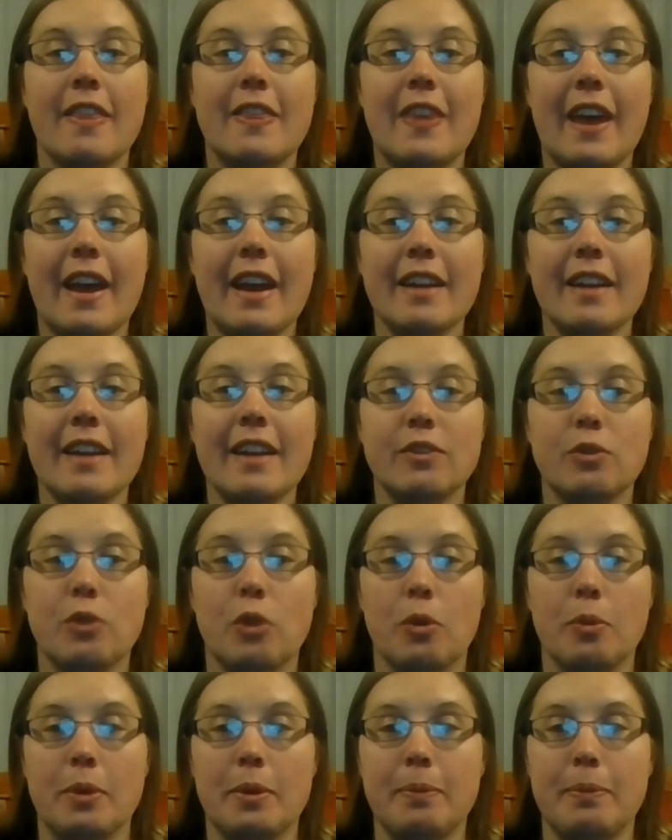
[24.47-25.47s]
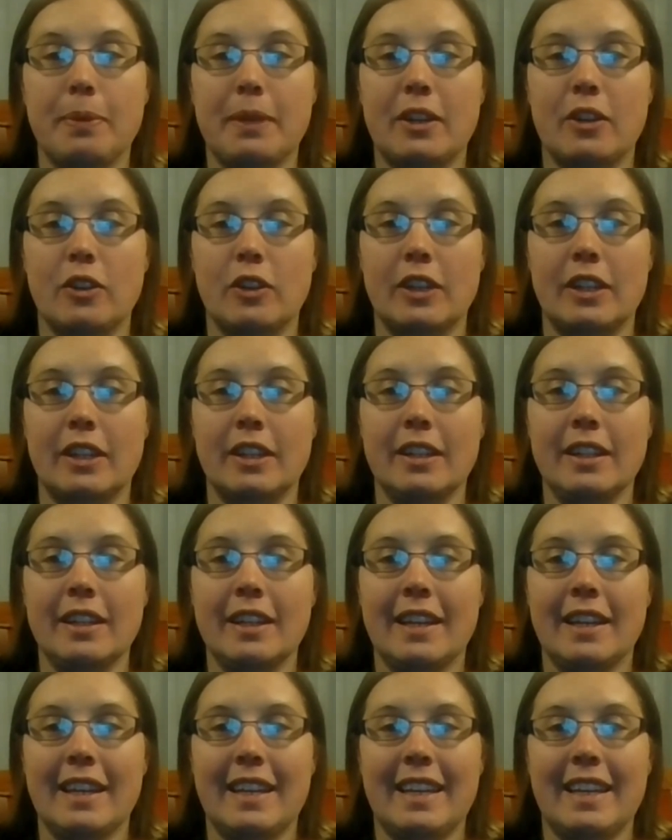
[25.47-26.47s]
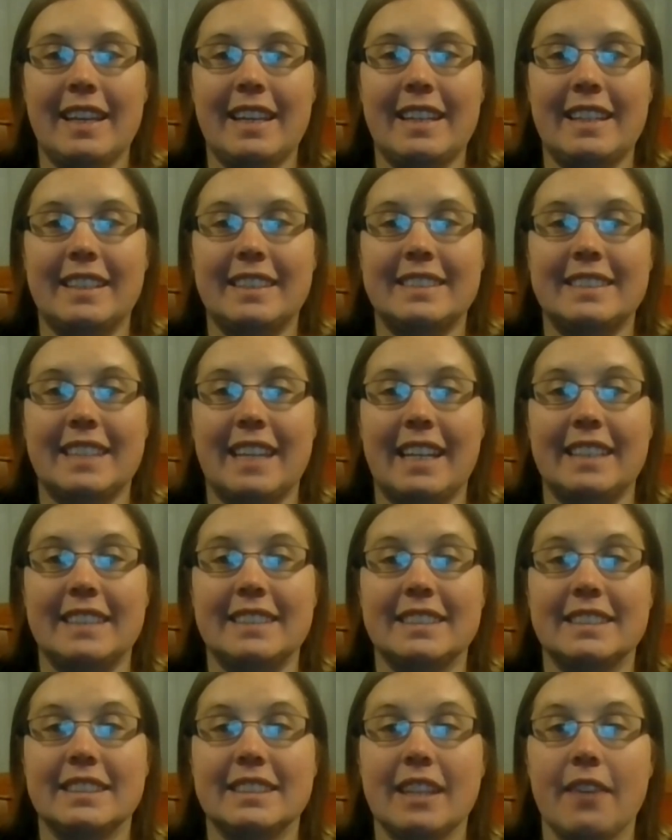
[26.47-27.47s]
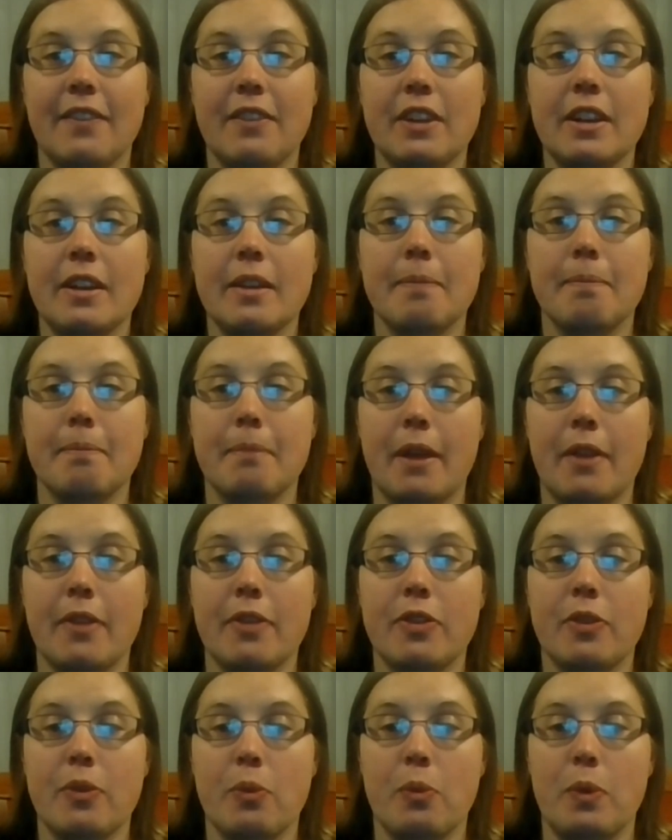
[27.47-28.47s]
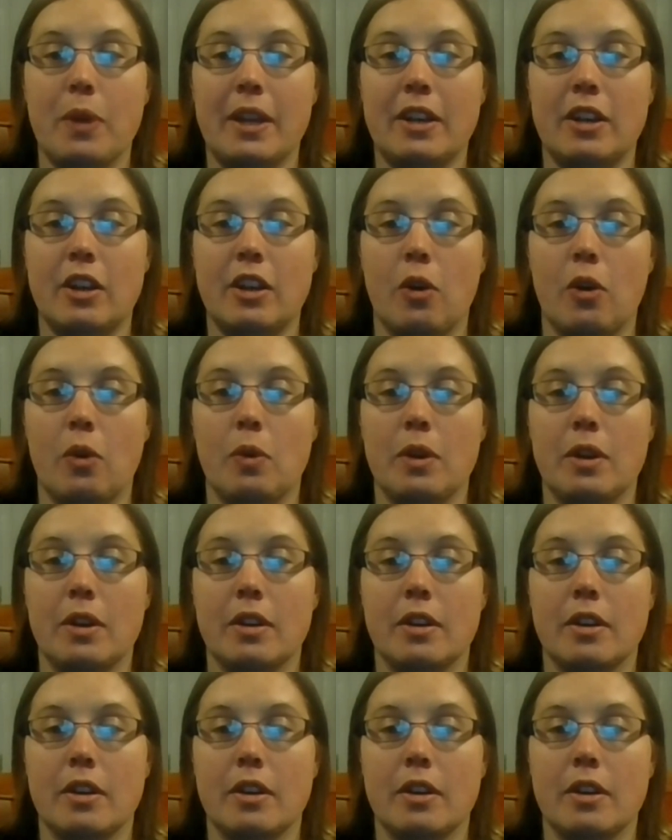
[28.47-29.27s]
That enrollment period is a seven month window.